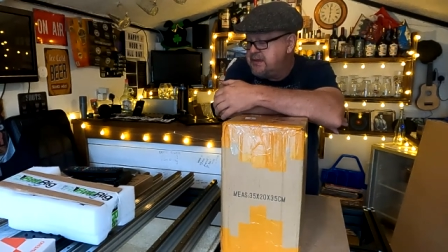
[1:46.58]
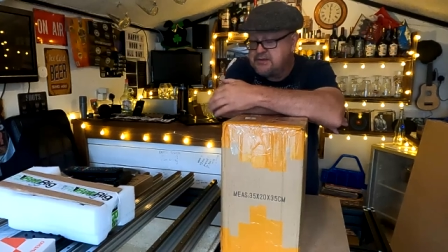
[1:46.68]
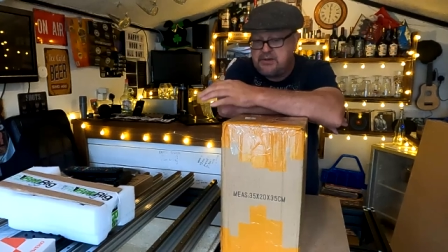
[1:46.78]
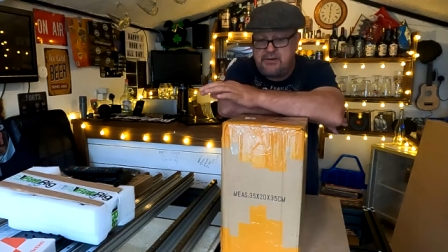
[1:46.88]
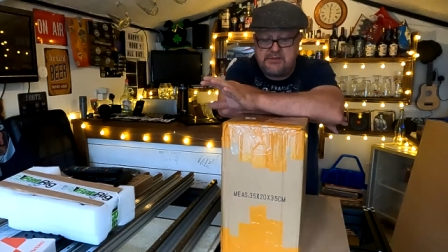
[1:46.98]

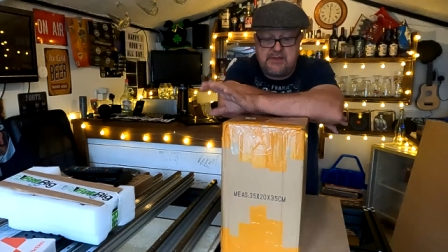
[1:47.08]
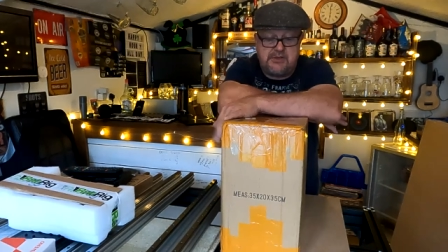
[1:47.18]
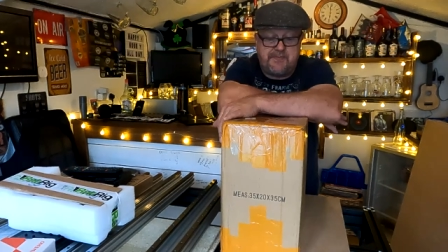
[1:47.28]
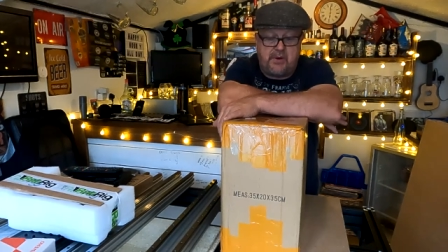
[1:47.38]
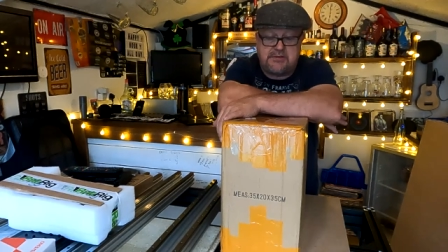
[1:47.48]
So let's get this
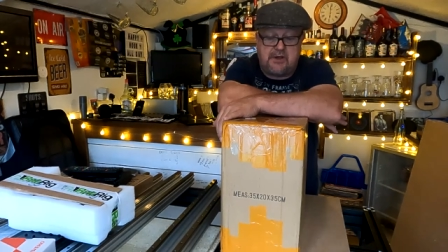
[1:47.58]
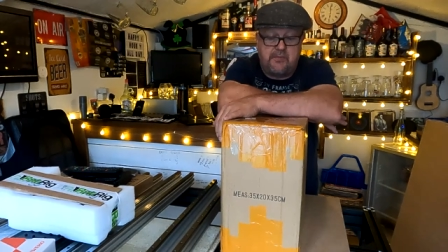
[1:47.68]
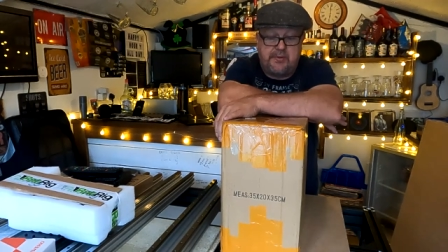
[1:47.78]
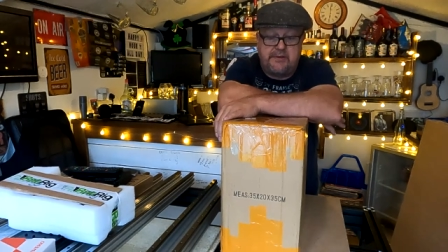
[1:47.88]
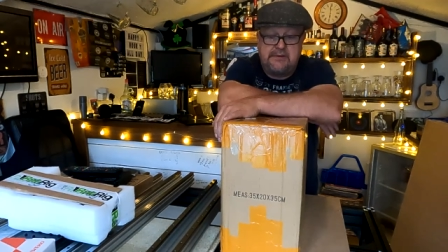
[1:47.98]
box
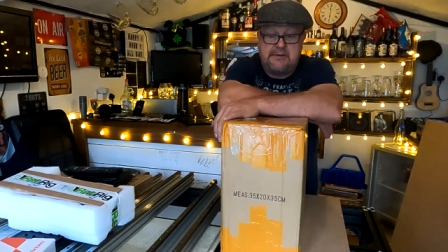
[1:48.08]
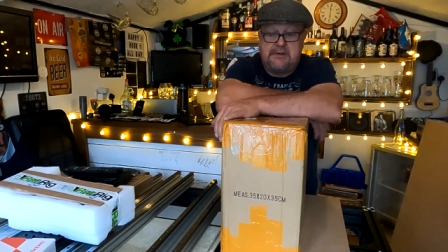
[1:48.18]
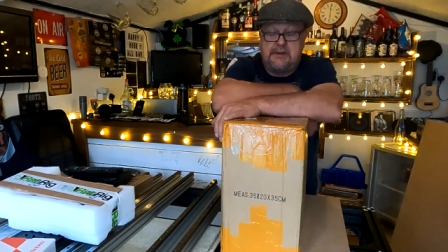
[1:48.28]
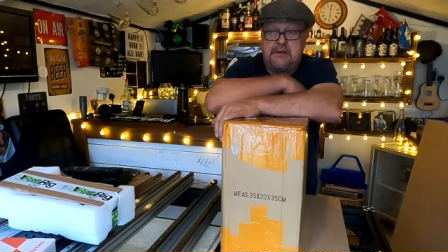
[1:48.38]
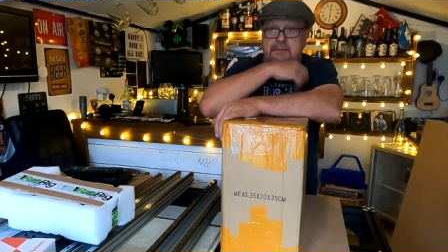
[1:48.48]
opened.
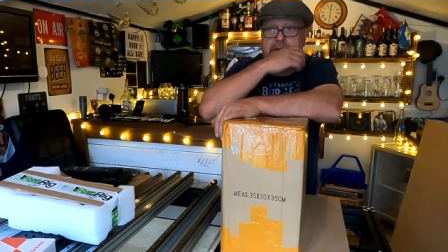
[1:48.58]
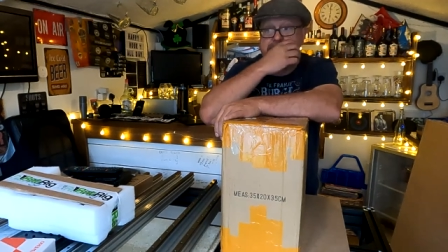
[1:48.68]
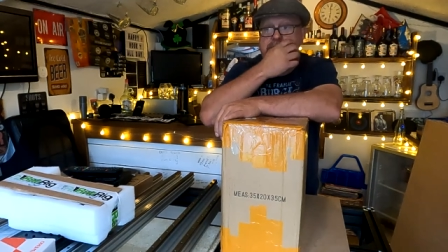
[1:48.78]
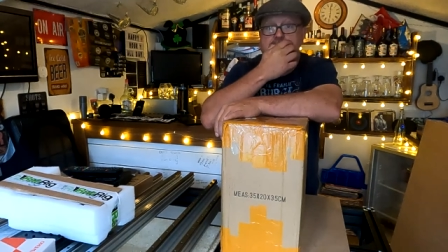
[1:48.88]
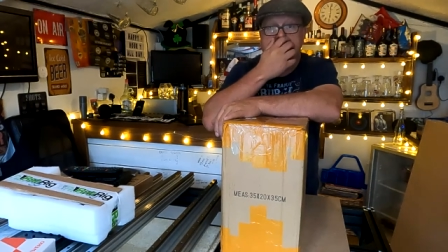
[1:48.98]
Um, I've
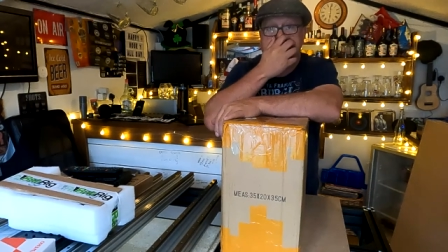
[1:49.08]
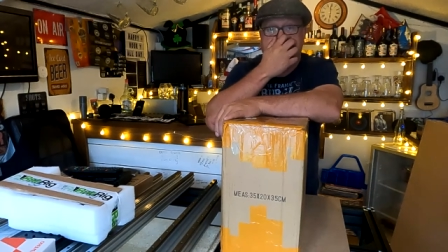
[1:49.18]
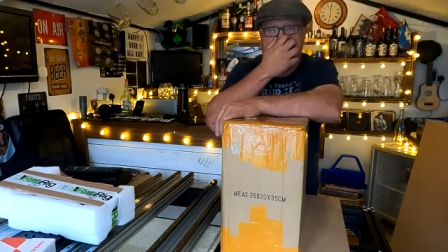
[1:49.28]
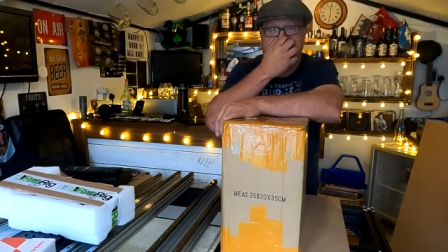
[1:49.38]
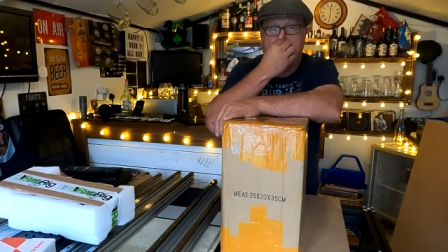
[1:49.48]
still not sent
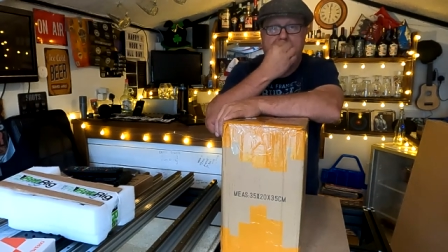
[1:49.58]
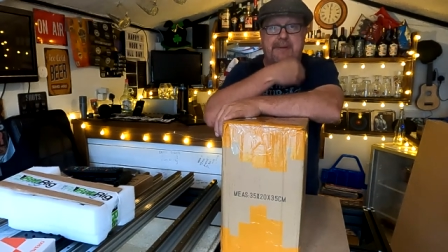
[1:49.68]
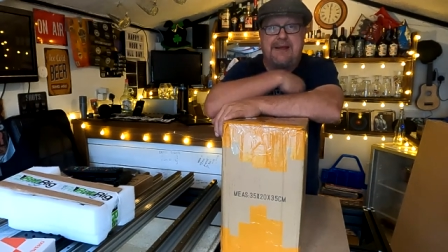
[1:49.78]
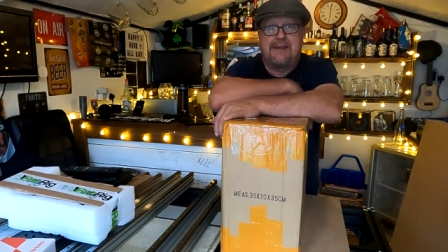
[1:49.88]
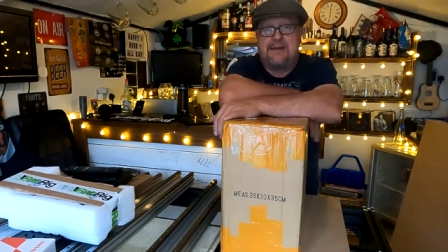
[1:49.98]
the other one
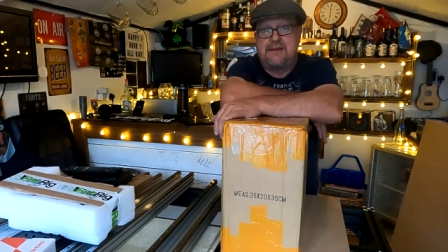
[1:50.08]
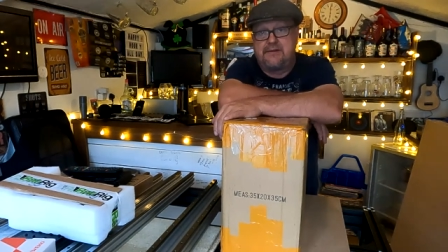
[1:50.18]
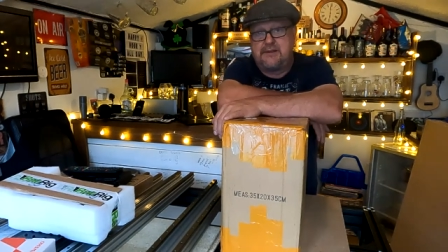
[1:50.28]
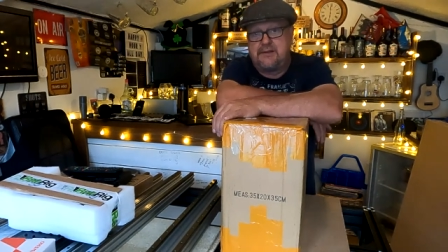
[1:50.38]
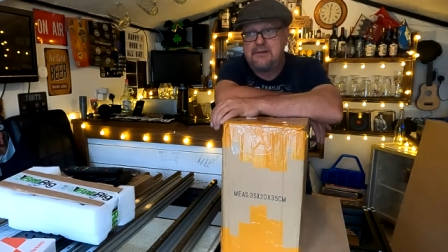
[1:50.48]
back yet,
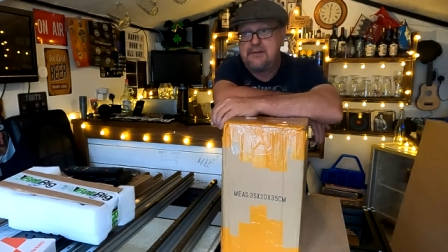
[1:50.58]
the